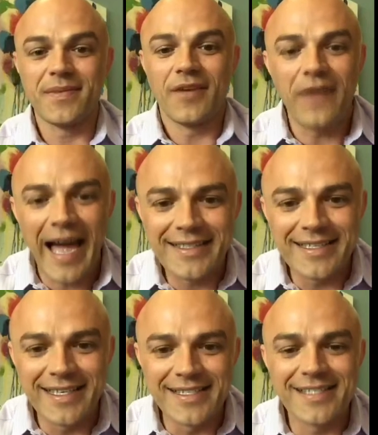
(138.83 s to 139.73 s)
Fact
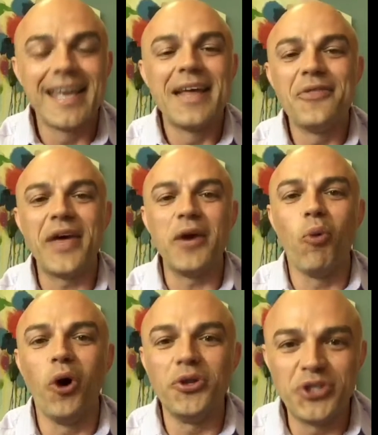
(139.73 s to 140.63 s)
is, they
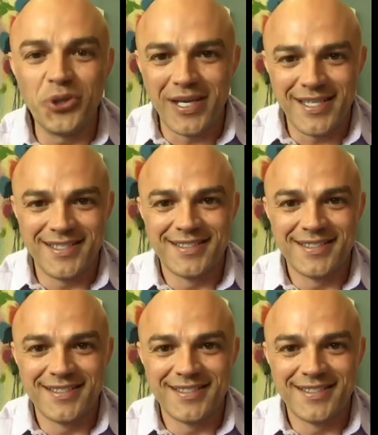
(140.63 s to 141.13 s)
won't do it.